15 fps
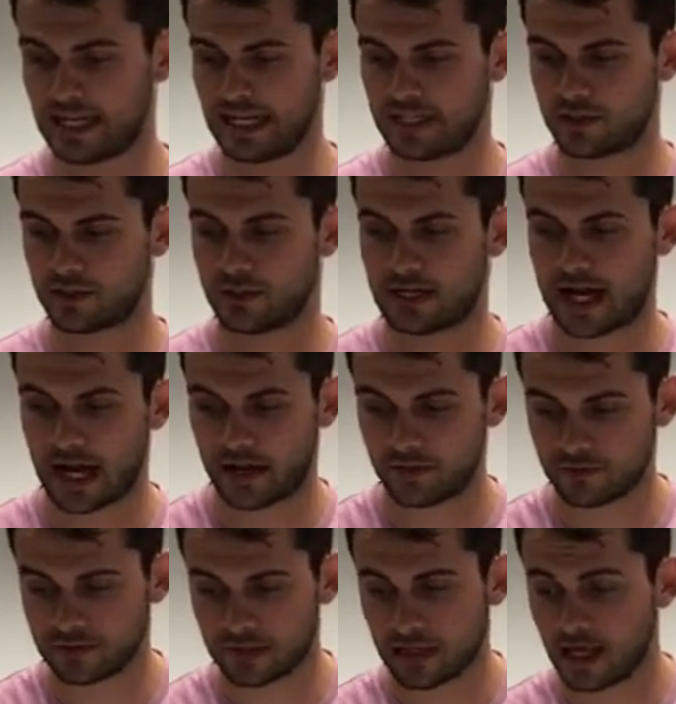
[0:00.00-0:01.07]
take into
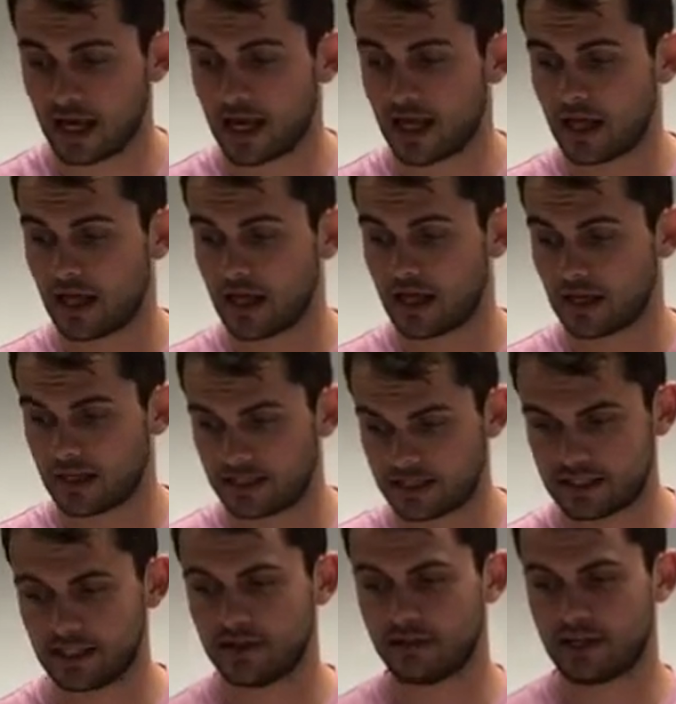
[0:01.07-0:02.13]
account
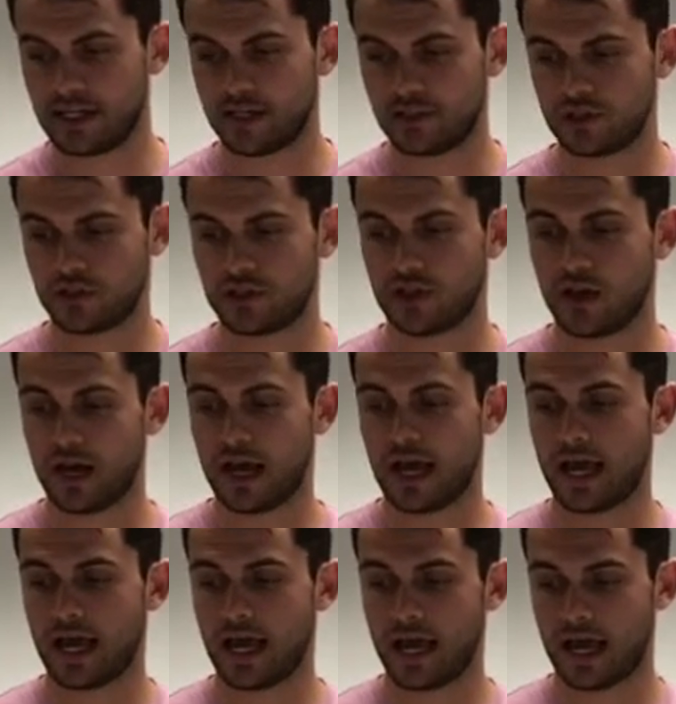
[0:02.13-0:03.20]
consideration
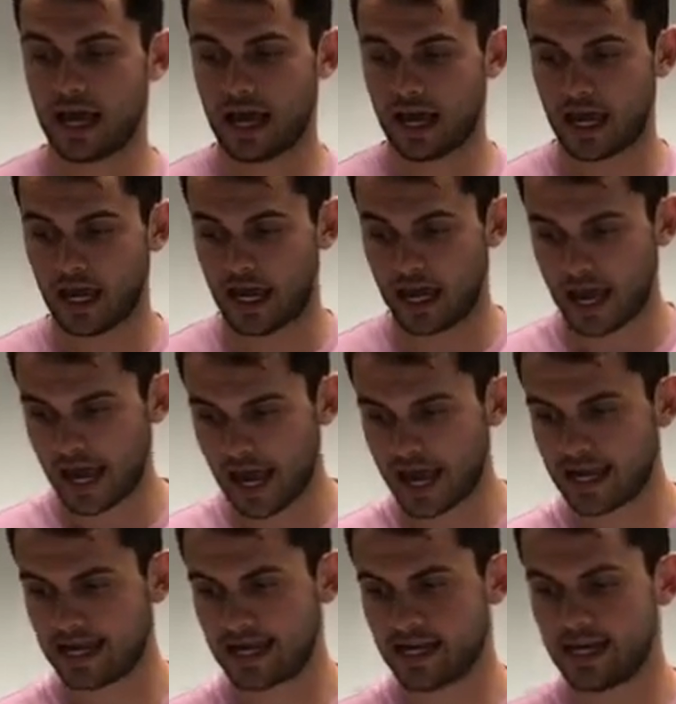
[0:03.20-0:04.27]

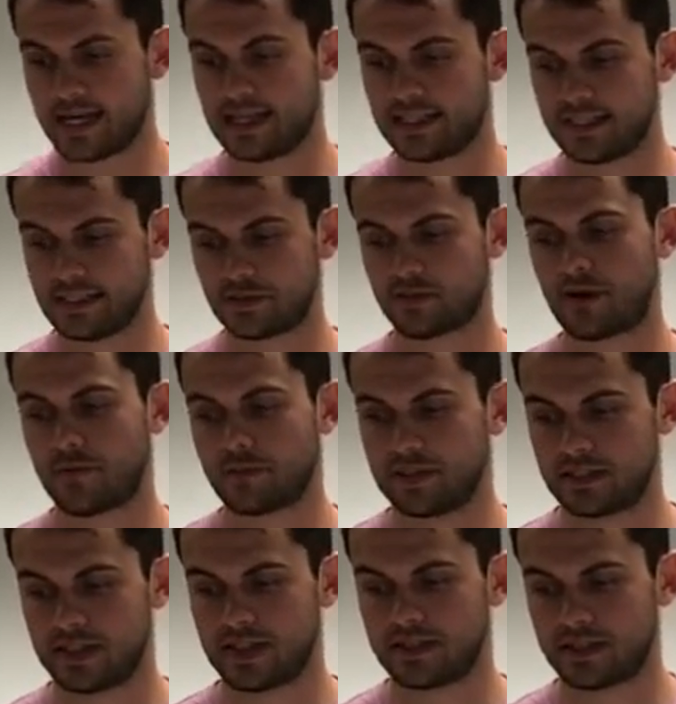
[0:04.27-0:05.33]
any
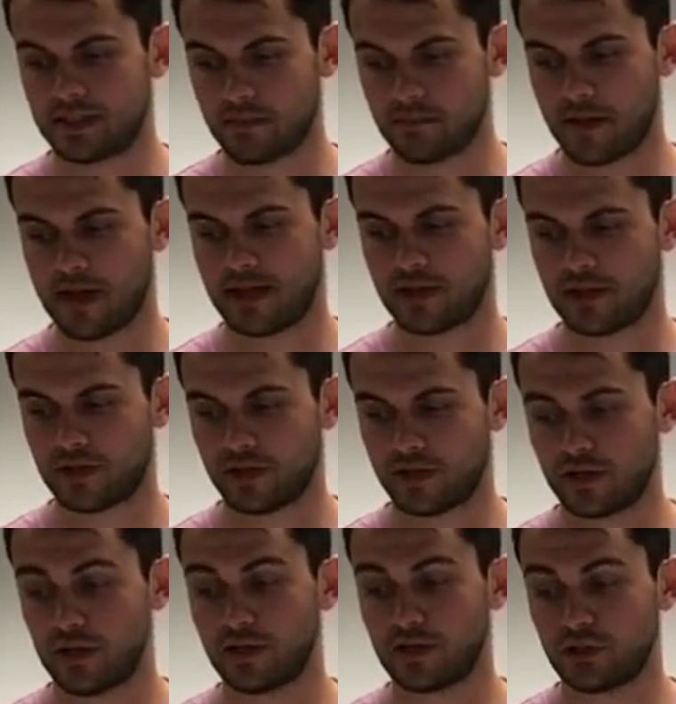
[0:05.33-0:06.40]
discrepancies that may
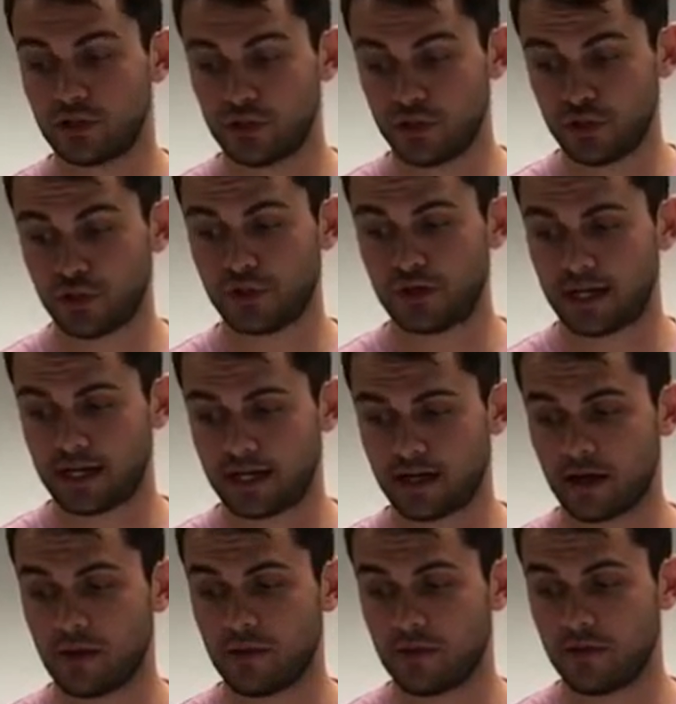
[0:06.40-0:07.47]
occur
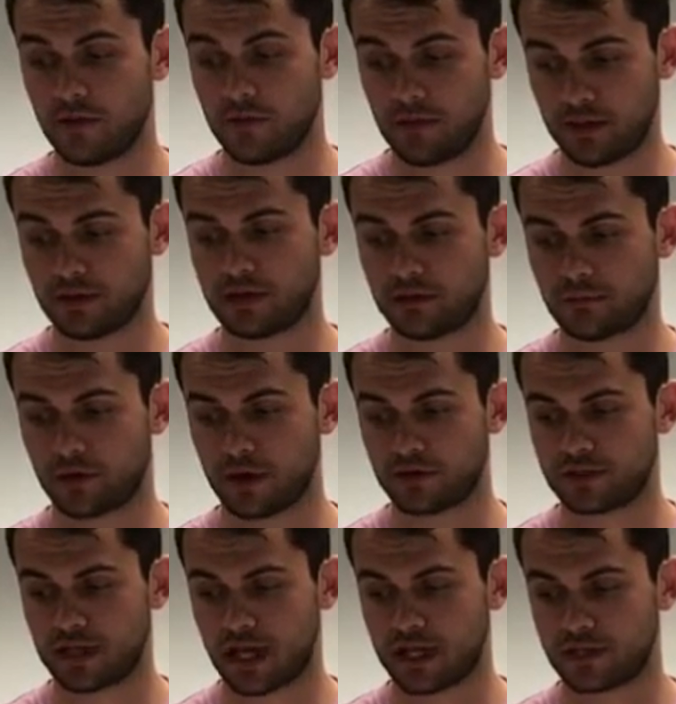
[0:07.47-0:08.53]
during the building
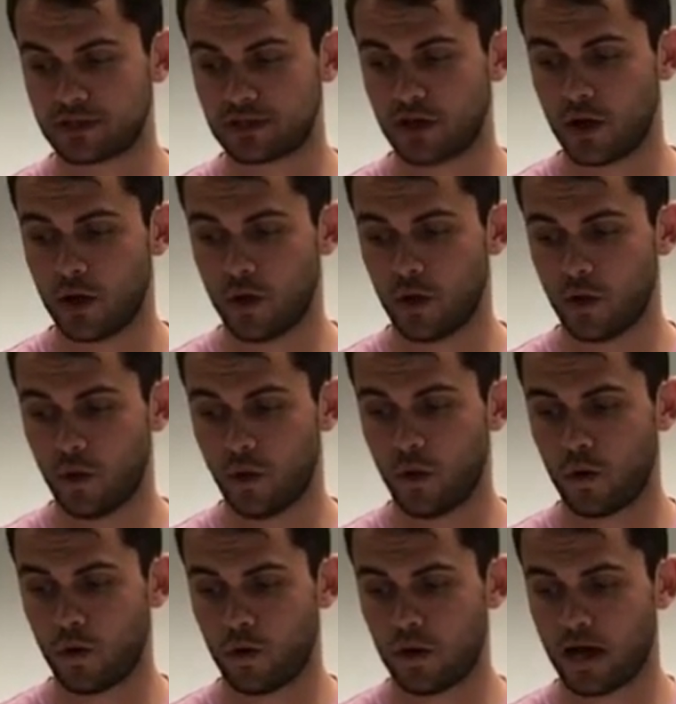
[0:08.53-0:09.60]
process
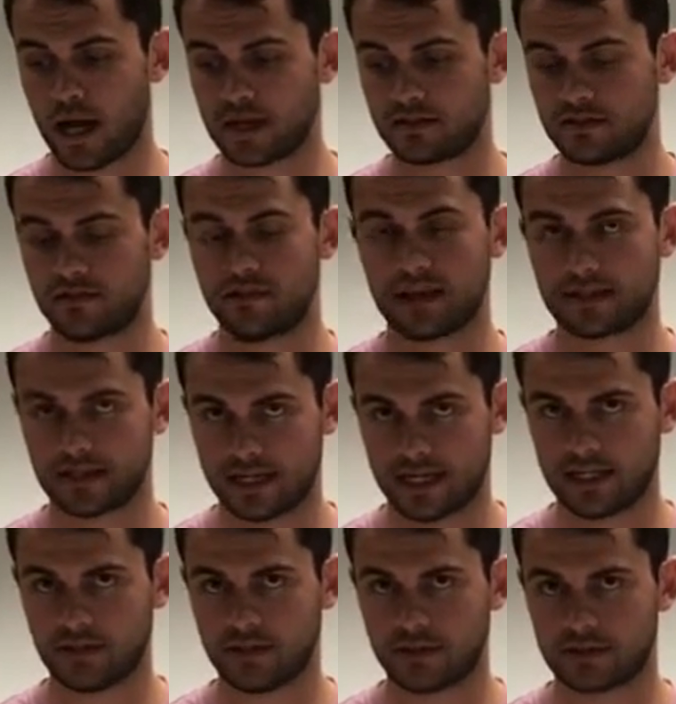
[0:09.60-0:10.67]
or as the vessel
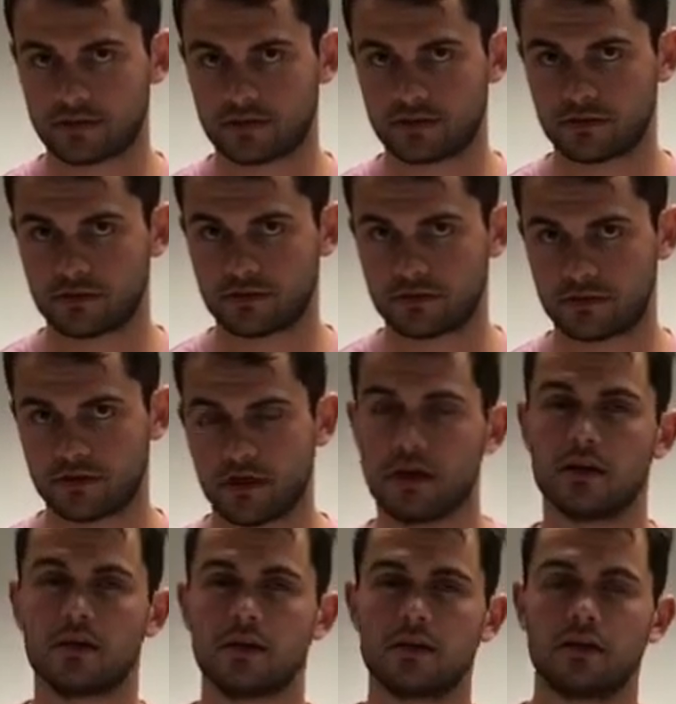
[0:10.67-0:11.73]
ages.
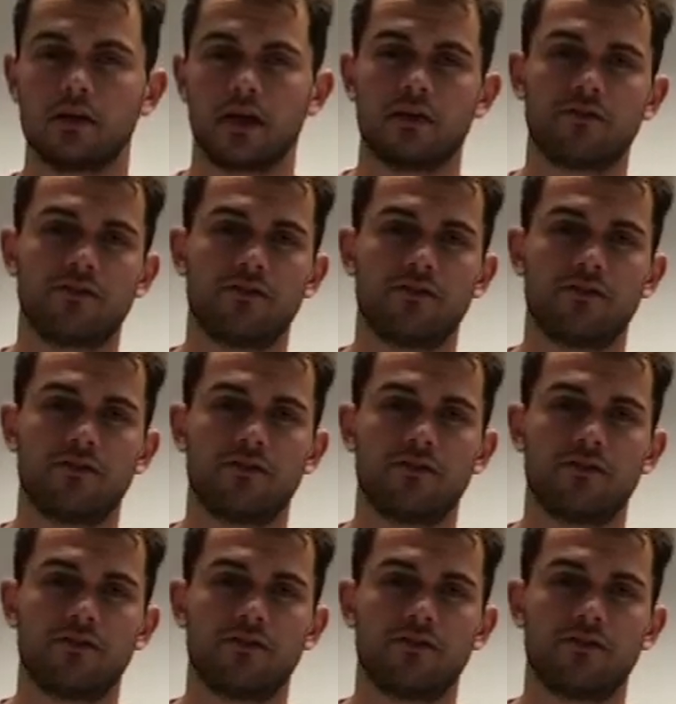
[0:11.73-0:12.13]
And